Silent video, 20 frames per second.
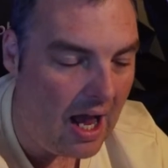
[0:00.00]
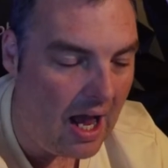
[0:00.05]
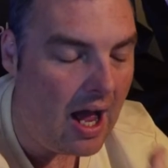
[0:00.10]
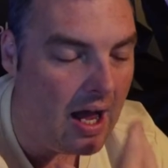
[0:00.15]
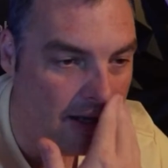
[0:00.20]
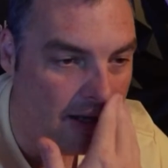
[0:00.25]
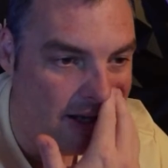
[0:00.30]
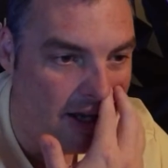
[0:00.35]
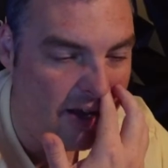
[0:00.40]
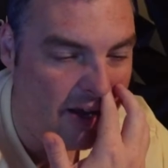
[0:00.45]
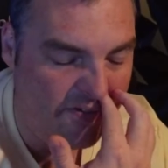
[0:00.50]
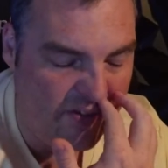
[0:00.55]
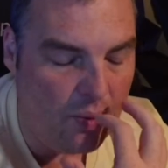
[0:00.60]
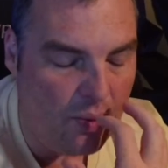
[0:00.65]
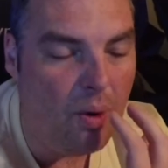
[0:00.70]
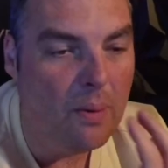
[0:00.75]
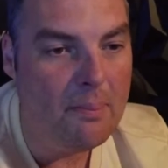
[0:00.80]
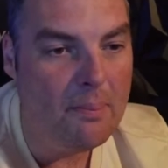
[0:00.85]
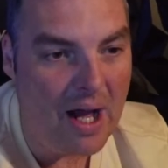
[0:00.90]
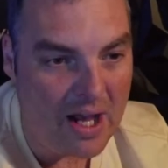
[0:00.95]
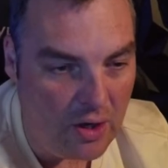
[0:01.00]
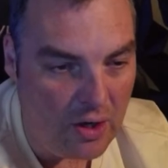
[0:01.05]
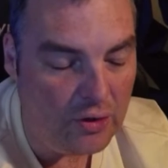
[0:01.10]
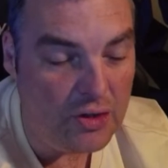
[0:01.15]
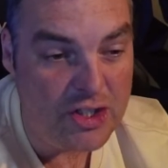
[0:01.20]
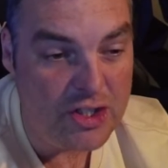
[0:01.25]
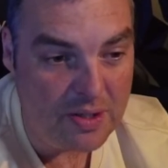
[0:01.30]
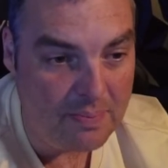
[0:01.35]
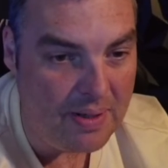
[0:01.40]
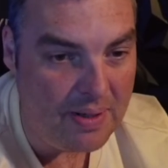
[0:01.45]
if you want my
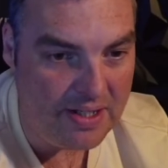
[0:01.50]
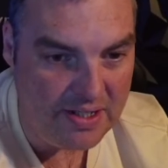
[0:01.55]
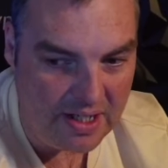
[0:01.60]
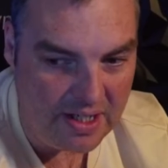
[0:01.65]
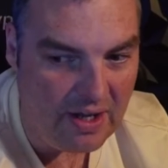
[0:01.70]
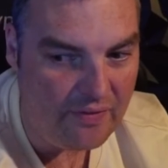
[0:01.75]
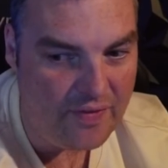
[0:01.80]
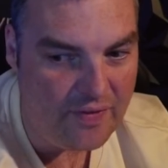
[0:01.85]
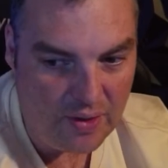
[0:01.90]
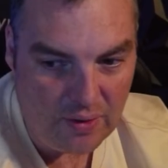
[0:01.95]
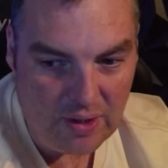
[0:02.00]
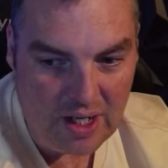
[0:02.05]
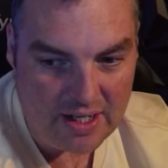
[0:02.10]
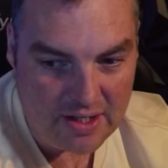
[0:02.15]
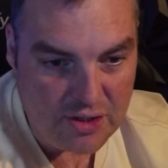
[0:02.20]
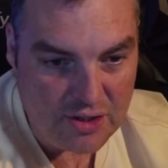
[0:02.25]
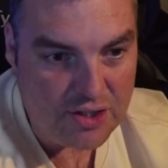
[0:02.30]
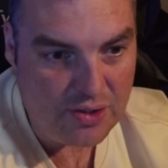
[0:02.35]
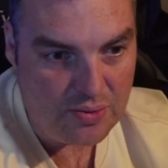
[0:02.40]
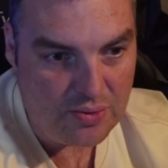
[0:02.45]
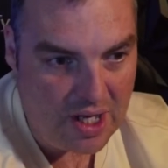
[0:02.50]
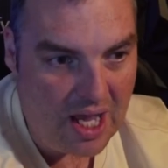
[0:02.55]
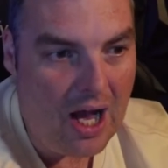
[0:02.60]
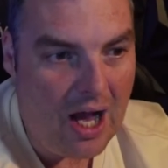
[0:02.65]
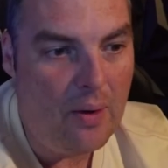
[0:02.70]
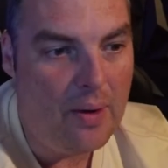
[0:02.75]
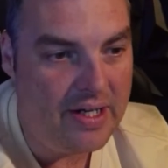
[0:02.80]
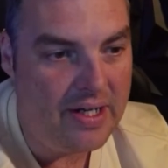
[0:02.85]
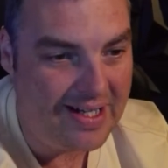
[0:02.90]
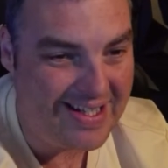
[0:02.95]
honest opinion, I feel like until
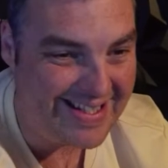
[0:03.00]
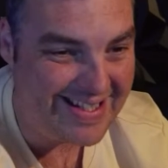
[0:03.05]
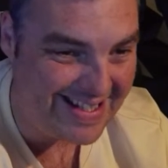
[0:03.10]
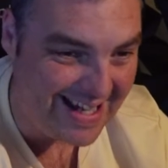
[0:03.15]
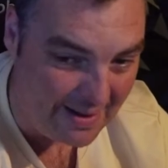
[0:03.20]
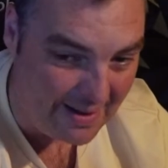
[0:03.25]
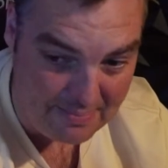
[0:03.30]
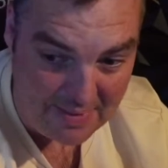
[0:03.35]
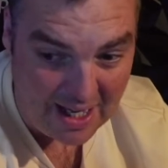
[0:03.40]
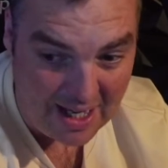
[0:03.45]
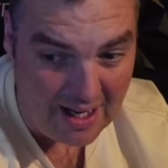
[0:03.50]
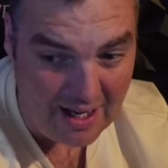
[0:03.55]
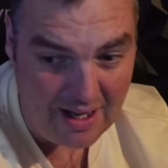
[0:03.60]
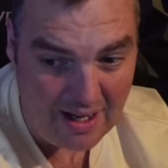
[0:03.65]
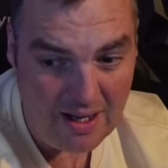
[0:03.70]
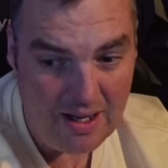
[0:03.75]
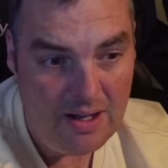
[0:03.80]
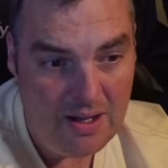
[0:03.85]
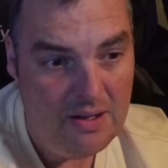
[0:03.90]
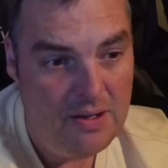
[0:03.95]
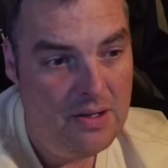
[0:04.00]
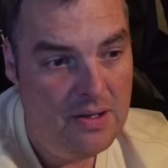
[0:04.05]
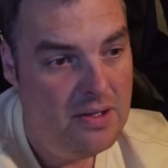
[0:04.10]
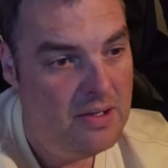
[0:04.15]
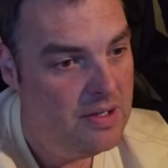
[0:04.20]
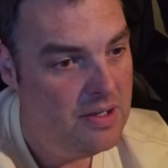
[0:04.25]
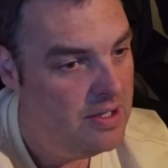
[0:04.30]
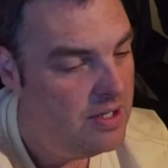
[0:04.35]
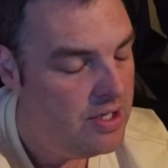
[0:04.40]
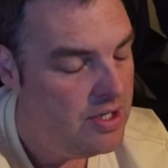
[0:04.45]
Carlton accept that,
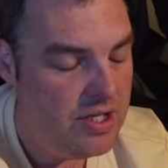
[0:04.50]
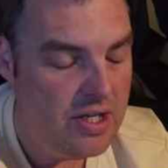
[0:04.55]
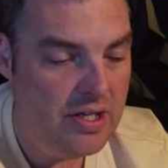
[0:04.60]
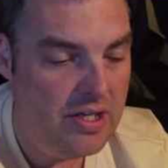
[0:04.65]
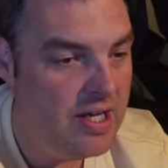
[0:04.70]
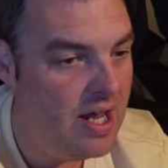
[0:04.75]
you're never